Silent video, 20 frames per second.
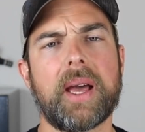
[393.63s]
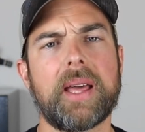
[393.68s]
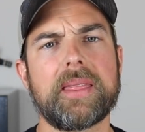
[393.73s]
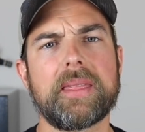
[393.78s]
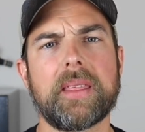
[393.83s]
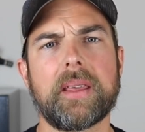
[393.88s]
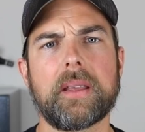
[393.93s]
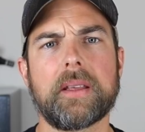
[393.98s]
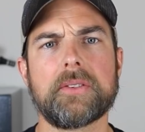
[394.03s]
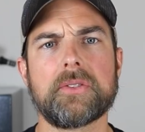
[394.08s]
I
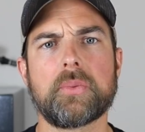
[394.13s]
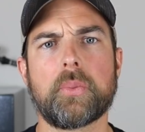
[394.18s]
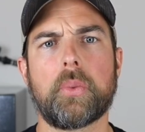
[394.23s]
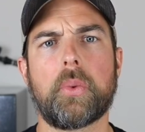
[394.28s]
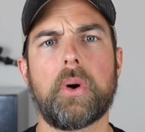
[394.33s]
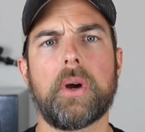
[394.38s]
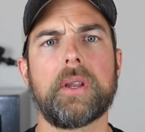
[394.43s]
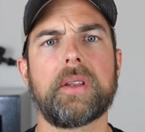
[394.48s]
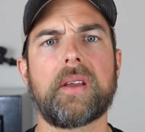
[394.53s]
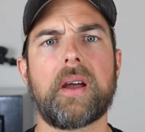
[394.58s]
think is
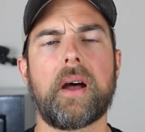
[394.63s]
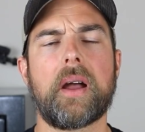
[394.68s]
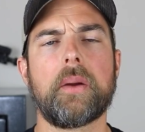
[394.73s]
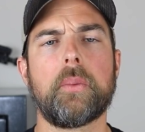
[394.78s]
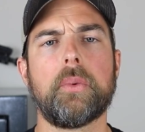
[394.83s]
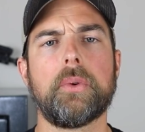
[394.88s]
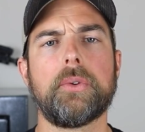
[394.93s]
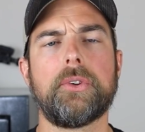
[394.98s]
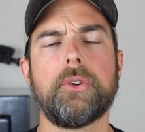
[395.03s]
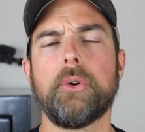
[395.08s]
what I
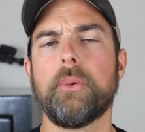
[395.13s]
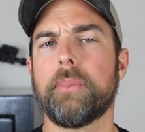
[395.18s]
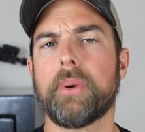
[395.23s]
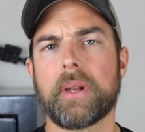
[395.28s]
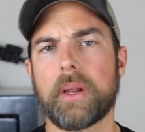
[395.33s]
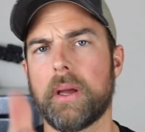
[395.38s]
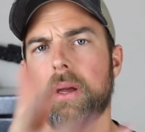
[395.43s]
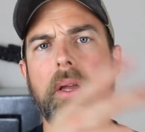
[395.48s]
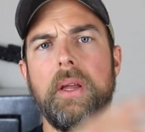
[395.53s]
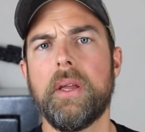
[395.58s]
will do,
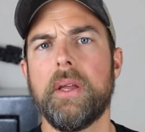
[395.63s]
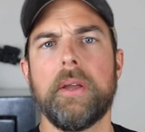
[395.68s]
but